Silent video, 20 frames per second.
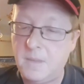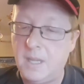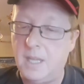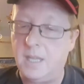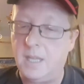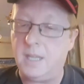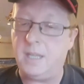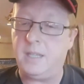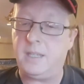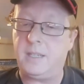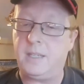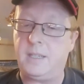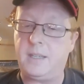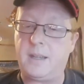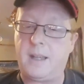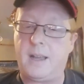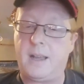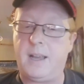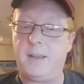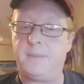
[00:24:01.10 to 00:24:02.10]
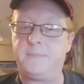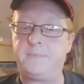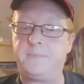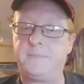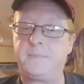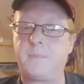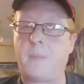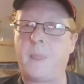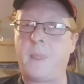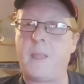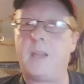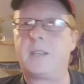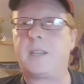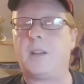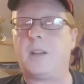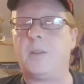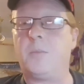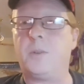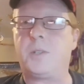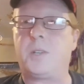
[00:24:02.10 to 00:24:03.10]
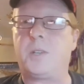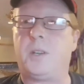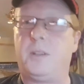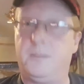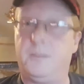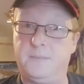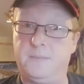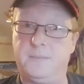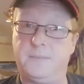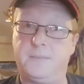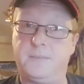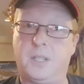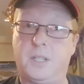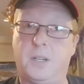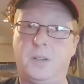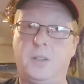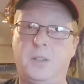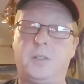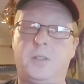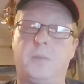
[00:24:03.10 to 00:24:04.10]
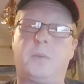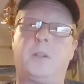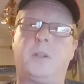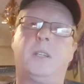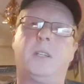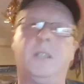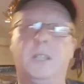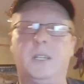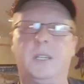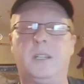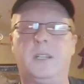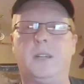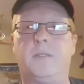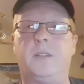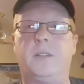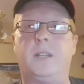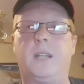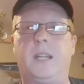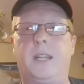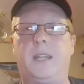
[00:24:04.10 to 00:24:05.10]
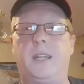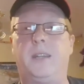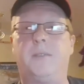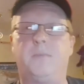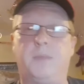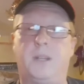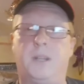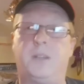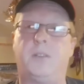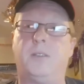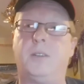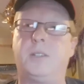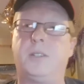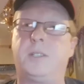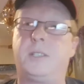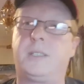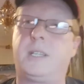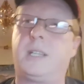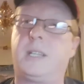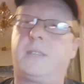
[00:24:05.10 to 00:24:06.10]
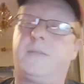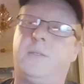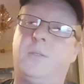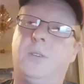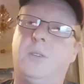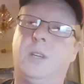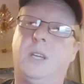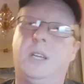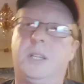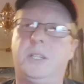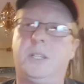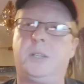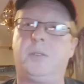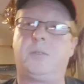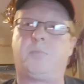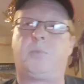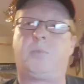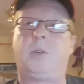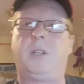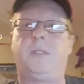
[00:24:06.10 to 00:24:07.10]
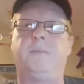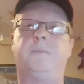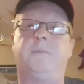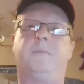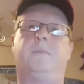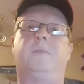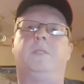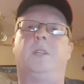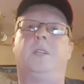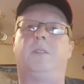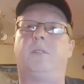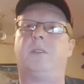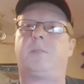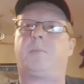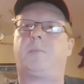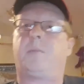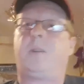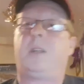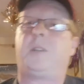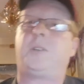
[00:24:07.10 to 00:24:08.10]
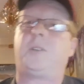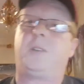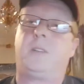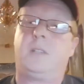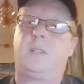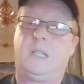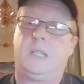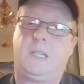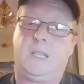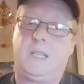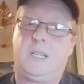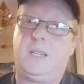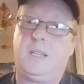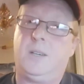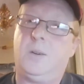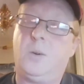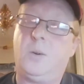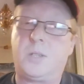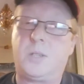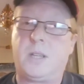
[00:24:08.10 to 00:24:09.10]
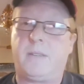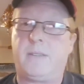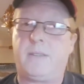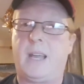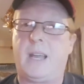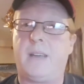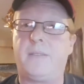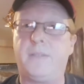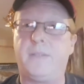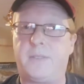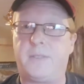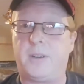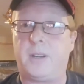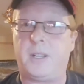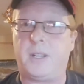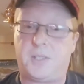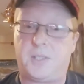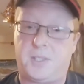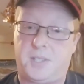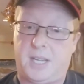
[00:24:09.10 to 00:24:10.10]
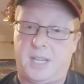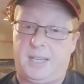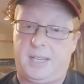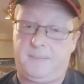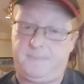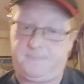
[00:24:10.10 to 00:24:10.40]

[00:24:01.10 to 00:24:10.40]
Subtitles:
Carol Mercer, another YouTuber, lovely lady. Met her at Detectable. She was brilliant. Another inspiration. Always having a laugh. Very entertaining.